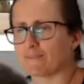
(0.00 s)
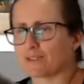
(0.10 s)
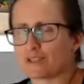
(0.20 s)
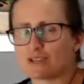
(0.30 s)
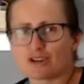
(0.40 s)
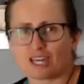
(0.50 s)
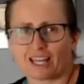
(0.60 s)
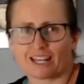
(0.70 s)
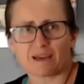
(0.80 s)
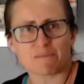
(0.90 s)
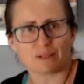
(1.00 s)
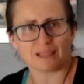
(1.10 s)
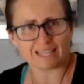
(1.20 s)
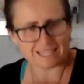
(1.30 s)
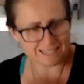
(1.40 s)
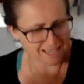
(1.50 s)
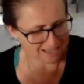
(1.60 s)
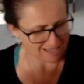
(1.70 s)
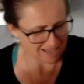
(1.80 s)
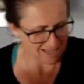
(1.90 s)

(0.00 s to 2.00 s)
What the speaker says: so that you can complete that.